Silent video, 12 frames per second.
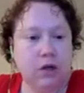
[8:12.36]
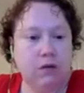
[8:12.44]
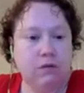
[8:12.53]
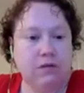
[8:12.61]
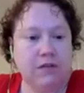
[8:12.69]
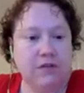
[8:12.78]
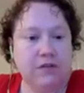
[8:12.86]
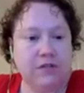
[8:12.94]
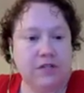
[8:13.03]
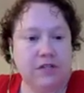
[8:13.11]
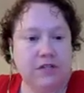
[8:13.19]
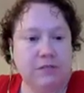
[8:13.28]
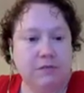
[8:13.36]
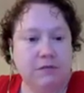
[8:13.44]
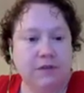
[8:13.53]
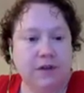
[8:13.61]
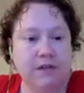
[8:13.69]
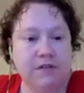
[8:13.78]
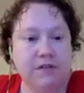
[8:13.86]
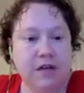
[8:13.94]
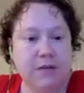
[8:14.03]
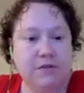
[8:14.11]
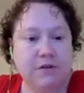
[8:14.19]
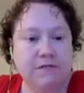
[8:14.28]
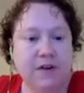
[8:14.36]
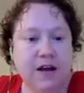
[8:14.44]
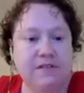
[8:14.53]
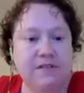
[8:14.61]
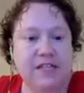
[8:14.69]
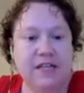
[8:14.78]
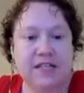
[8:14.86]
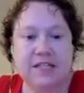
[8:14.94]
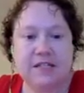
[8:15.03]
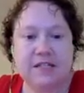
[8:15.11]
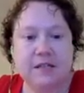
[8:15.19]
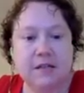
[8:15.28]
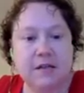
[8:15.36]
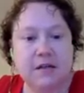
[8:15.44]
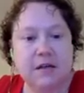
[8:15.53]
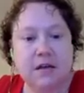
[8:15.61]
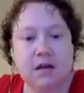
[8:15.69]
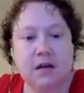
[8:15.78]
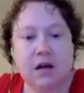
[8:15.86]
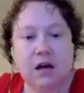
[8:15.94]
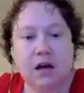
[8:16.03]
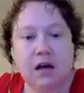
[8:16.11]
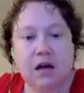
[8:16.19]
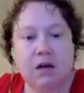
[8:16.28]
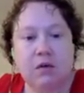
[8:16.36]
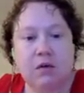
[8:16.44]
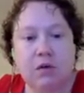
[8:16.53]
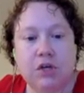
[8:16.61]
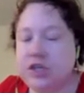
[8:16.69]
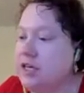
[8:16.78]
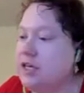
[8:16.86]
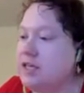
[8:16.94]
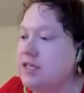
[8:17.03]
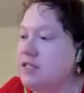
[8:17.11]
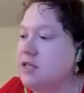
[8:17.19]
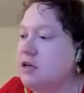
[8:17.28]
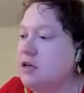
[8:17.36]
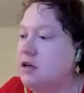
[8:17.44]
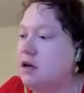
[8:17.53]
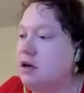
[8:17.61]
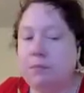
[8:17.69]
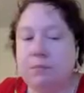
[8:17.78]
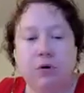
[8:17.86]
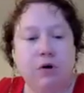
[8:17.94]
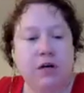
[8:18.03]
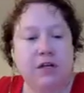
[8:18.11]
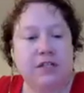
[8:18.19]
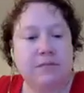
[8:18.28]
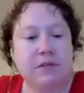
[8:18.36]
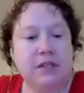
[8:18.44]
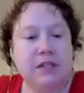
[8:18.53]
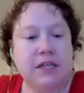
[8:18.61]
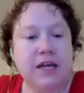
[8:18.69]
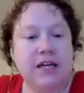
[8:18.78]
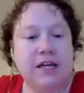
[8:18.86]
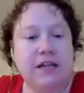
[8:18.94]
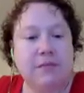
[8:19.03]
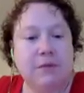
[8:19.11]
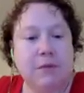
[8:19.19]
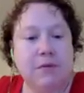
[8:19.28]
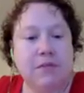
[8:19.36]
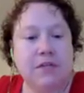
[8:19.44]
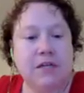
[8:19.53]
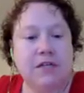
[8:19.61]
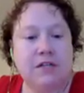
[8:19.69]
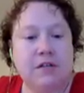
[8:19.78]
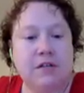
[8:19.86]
5 goes into this one 5 times, or 5/6, which is approximately 83%.